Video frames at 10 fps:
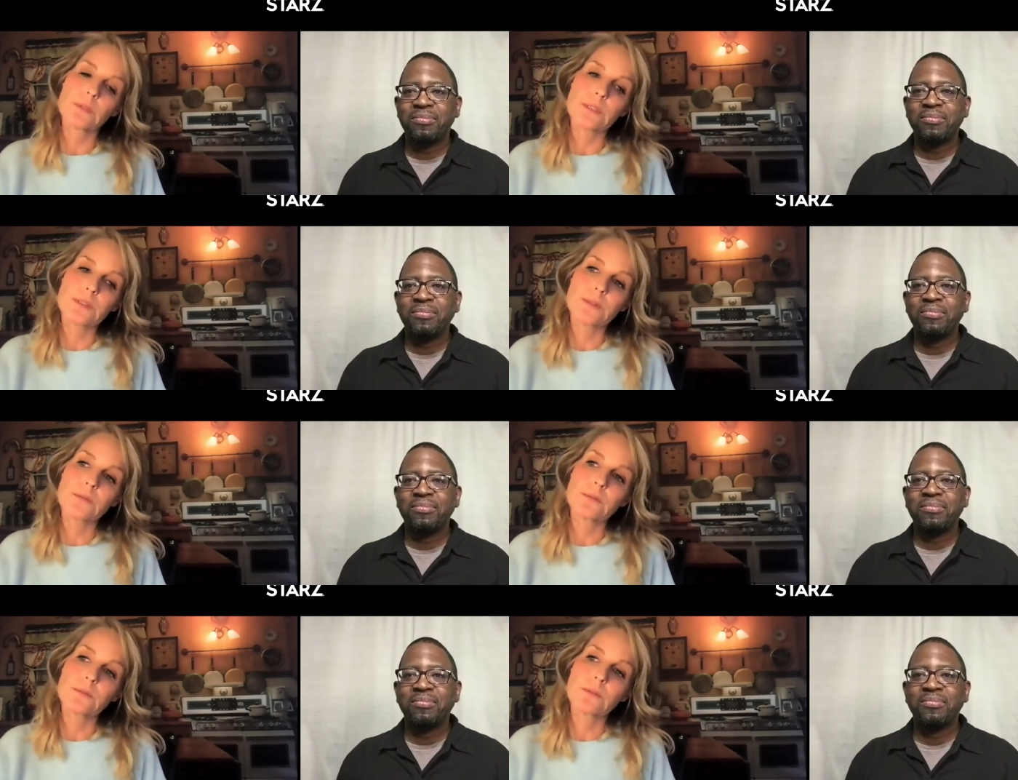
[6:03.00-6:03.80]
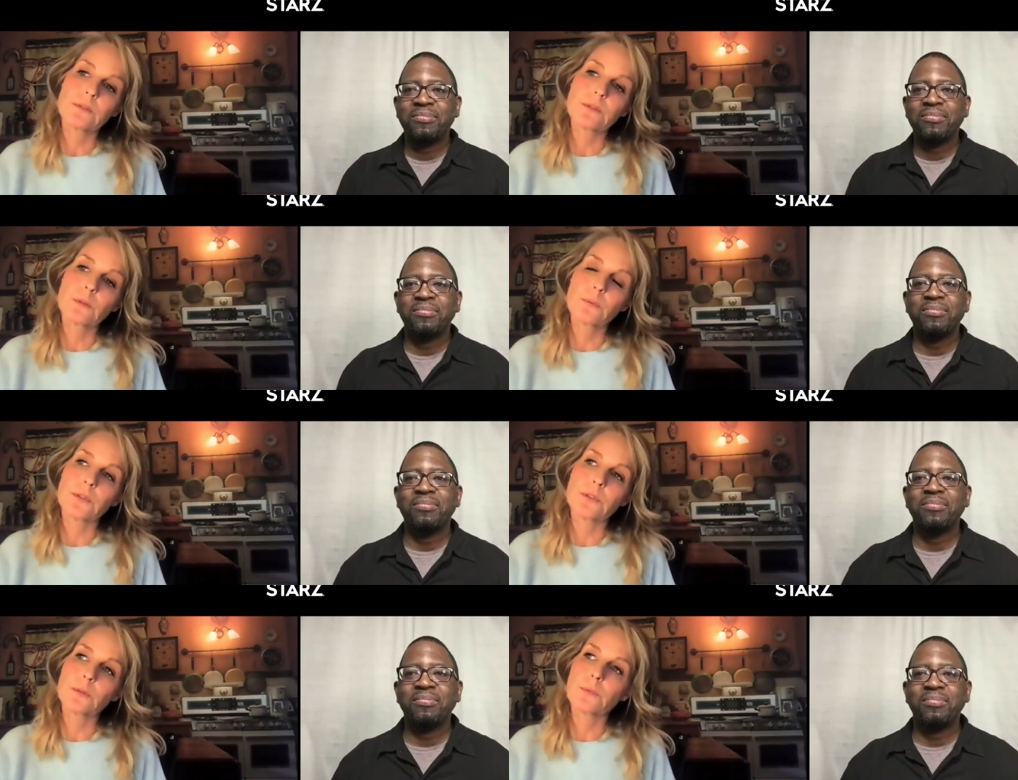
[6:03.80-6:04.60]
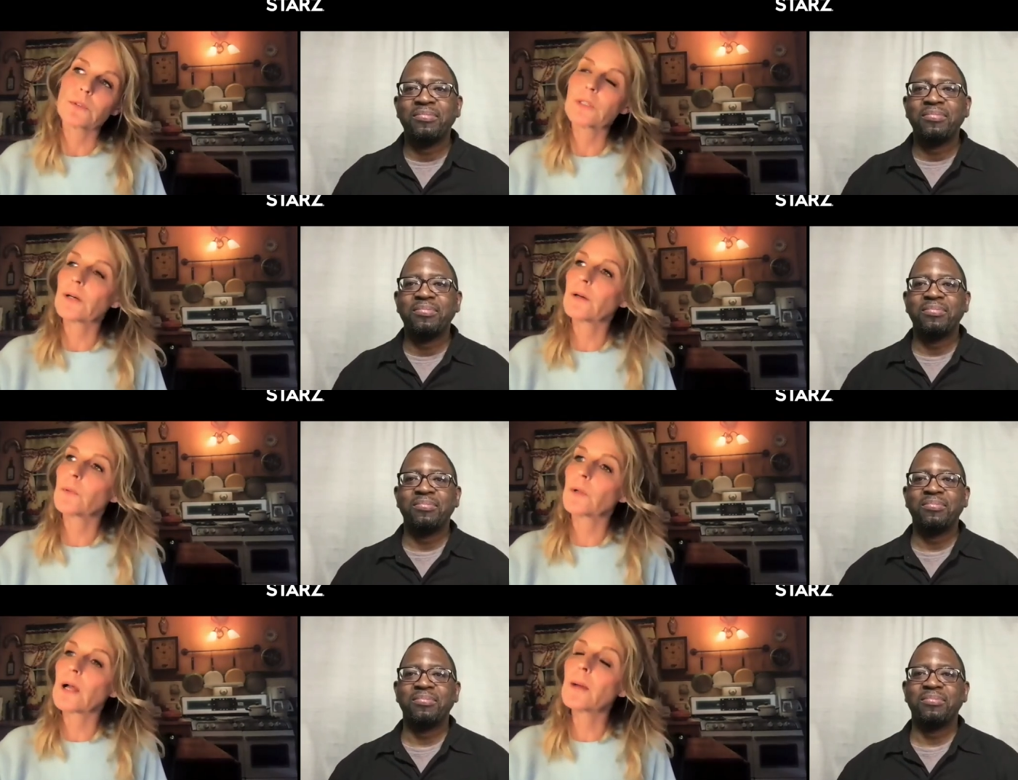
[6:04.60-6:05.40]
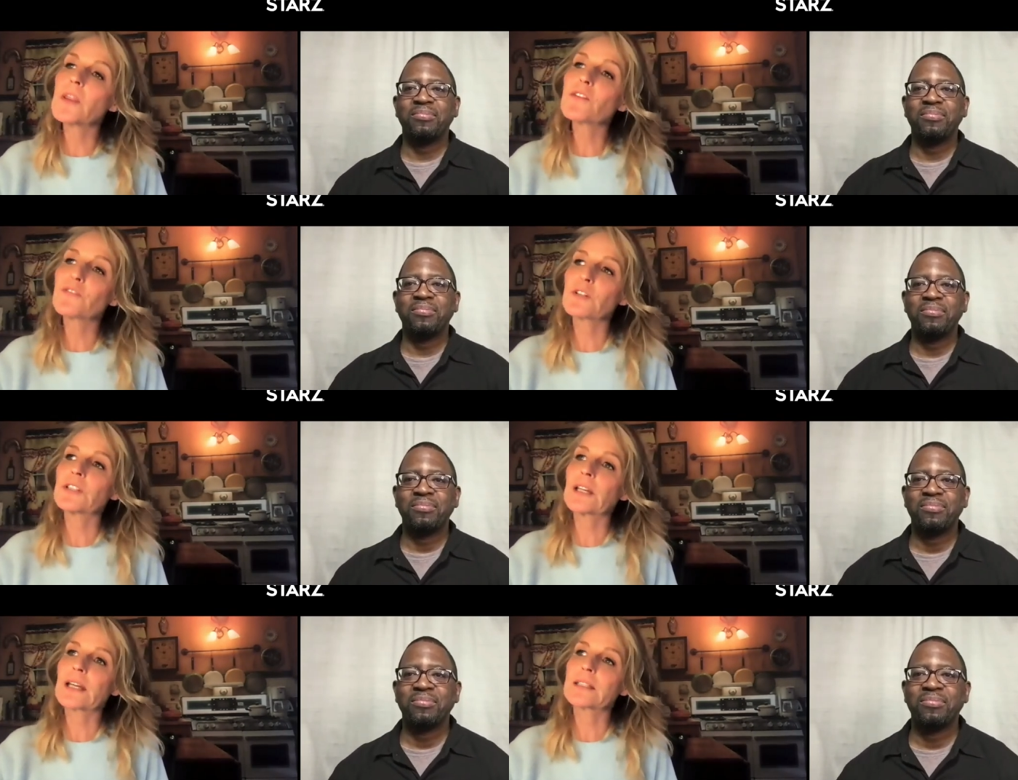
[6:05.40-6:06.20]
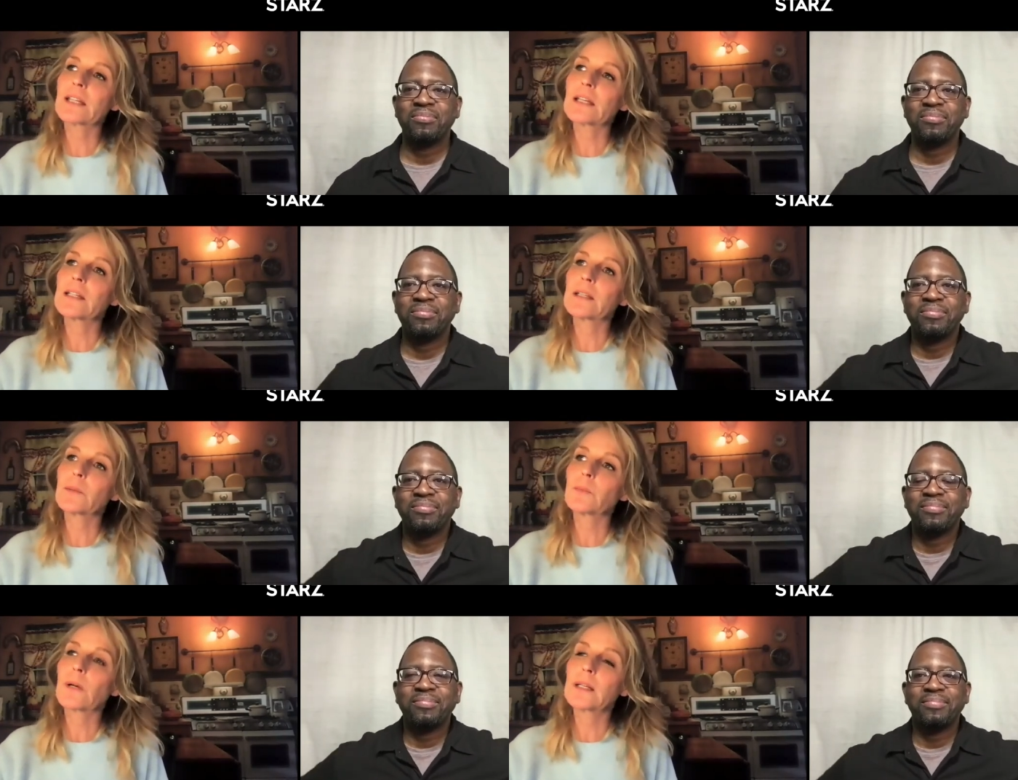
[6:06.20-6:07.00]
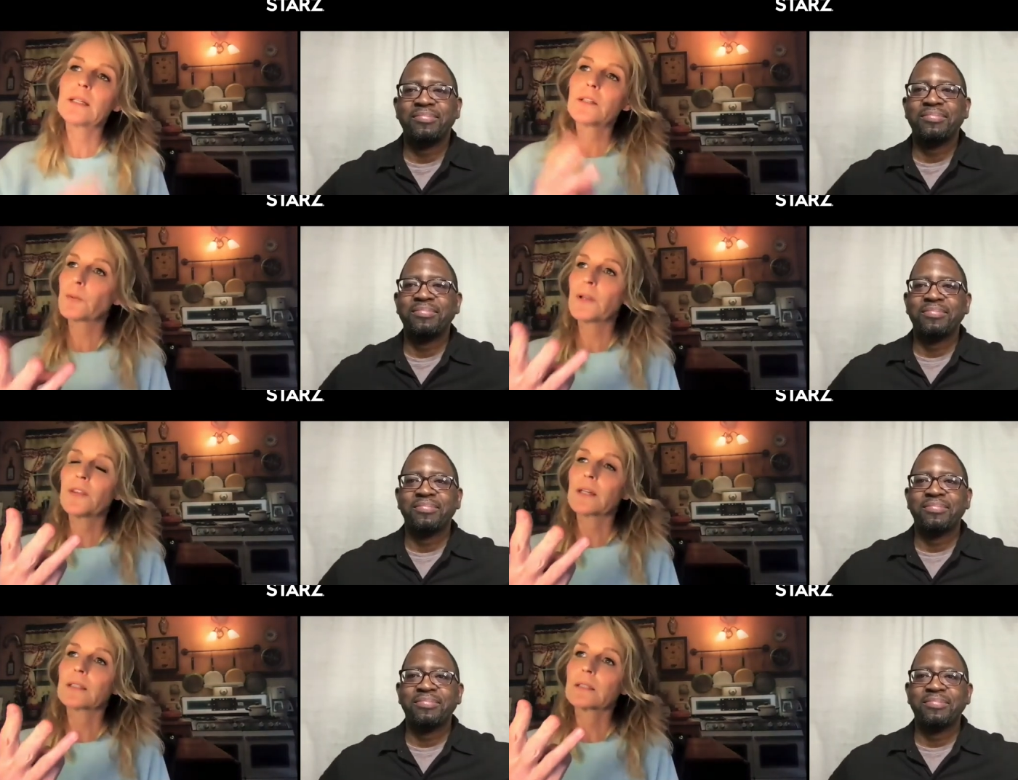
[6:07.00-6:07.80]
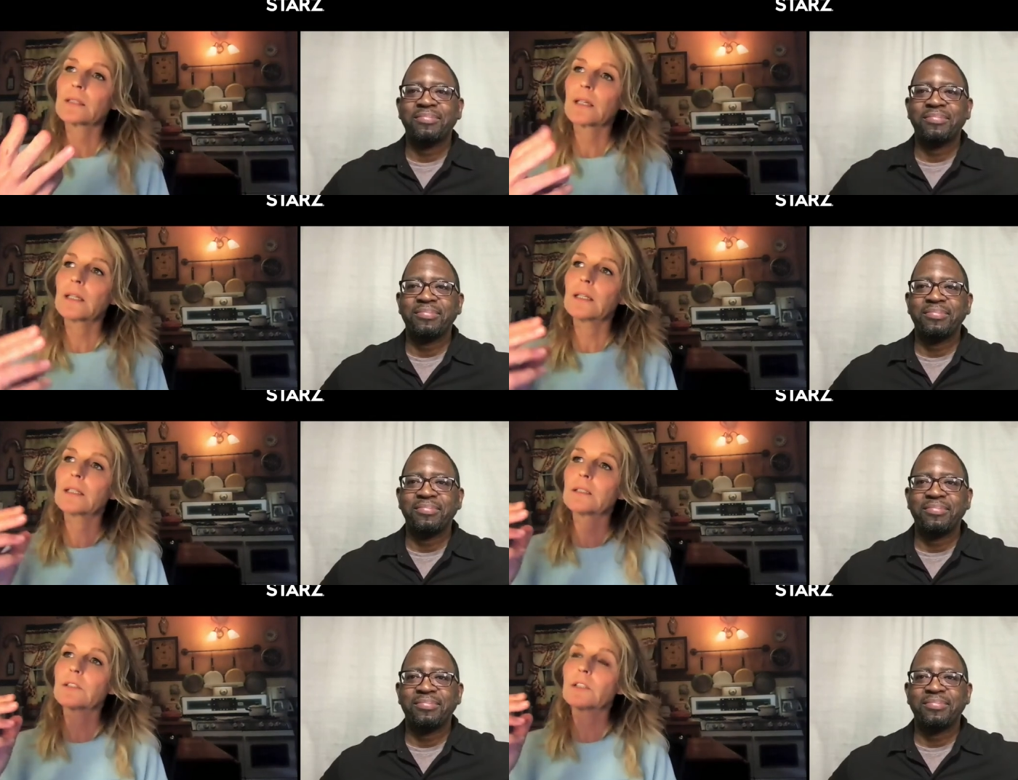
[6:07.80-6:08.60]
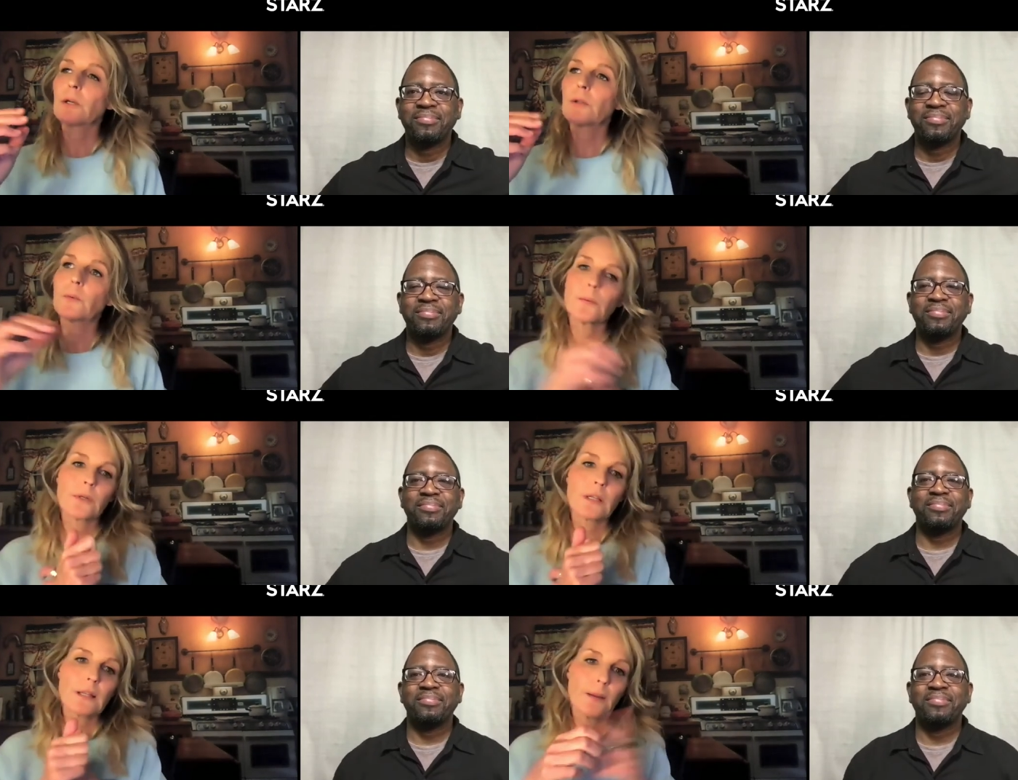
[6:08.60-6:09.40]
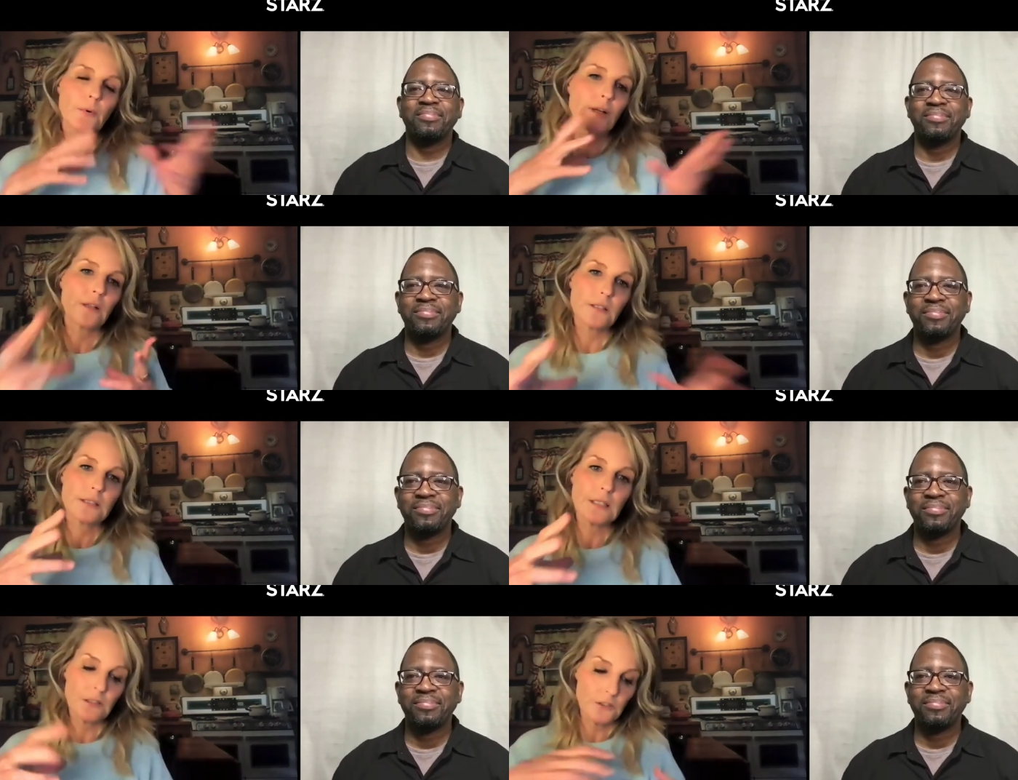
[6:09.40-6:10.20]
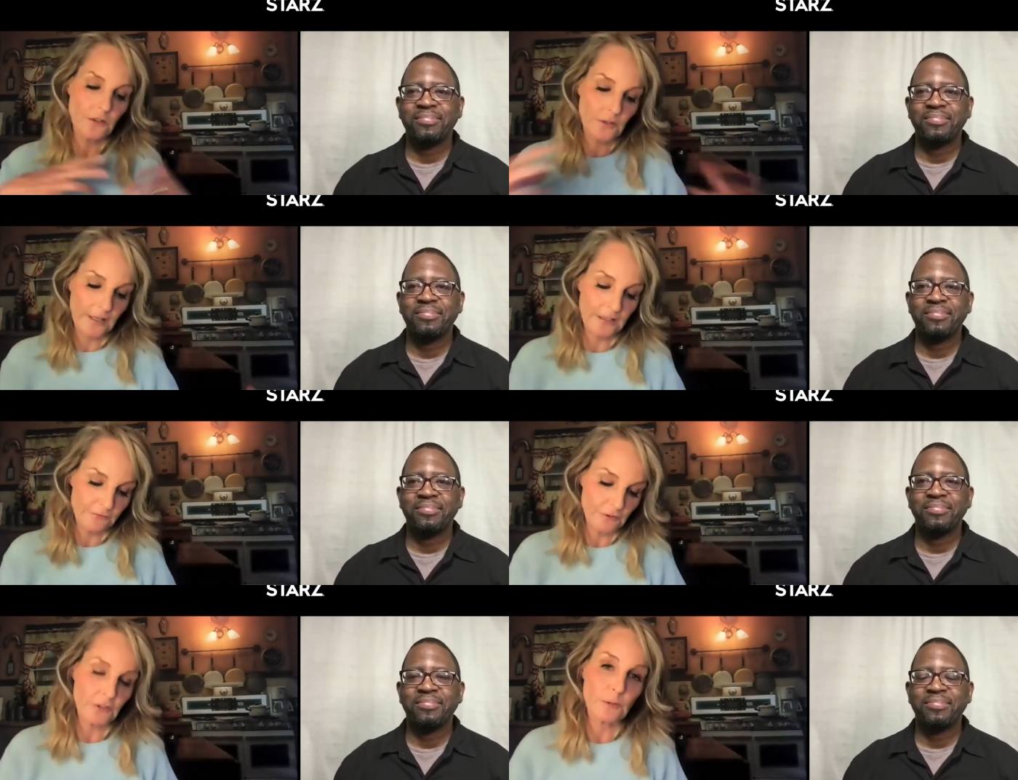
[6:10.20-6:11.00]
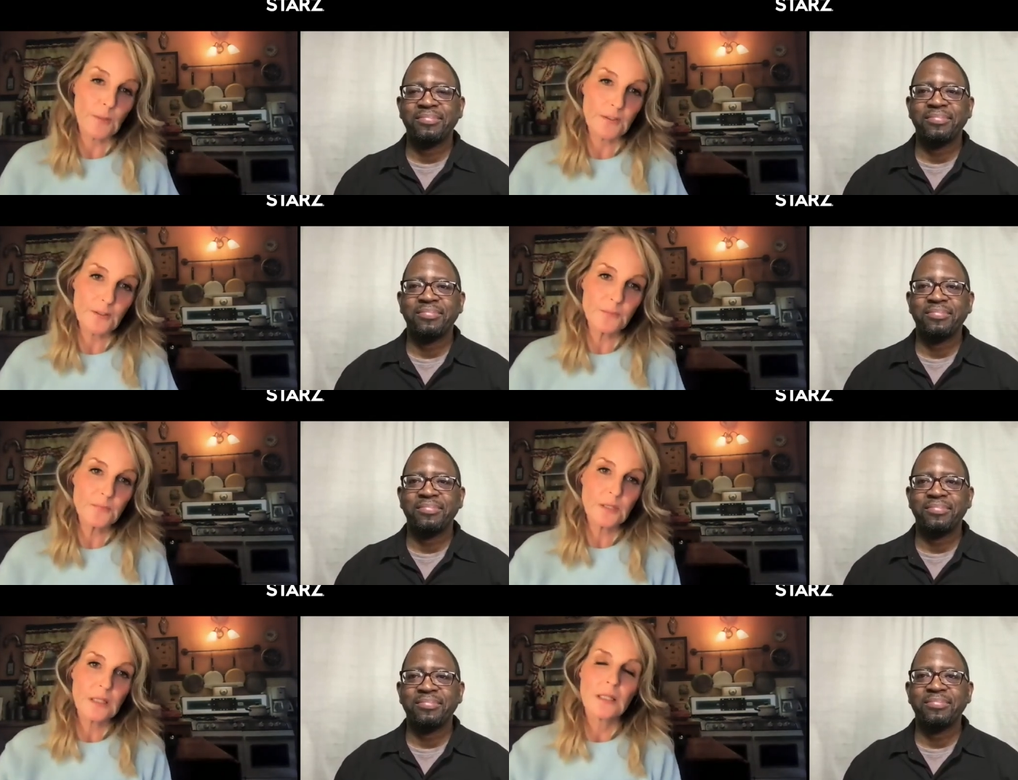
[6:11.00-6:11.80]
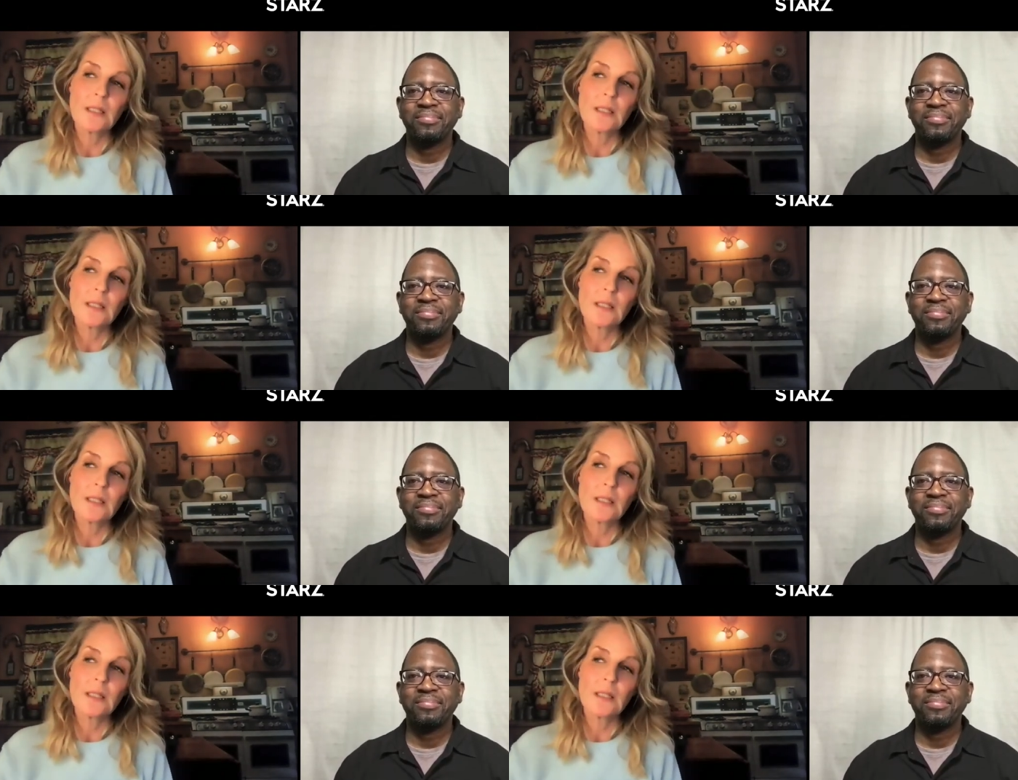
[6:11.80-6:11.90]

Speaker 1: it was super, super terrible. I mean, the first thing I said to them, I needed three things. I needed to know that we would collaborate on the scenes so that I could feel good about them.